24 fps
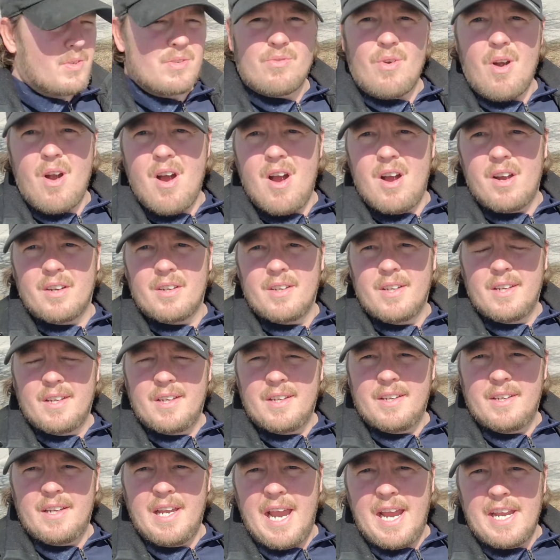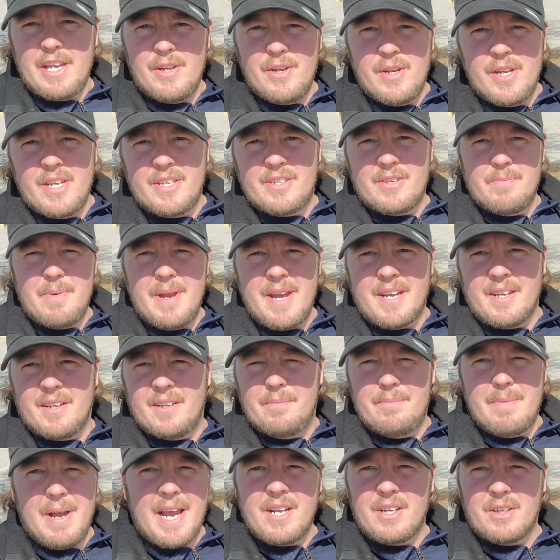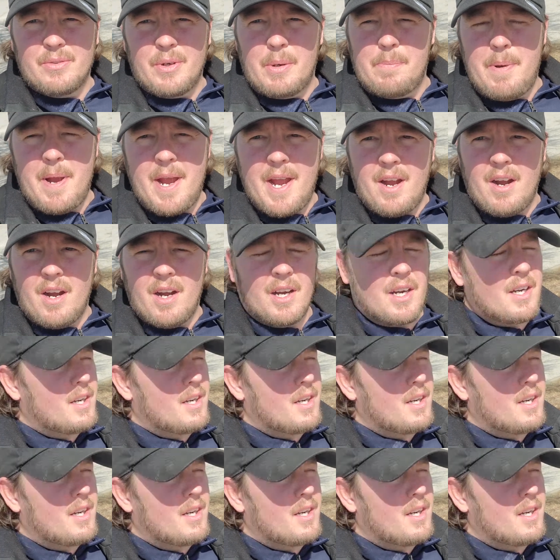wrong and you need to make a minor repair,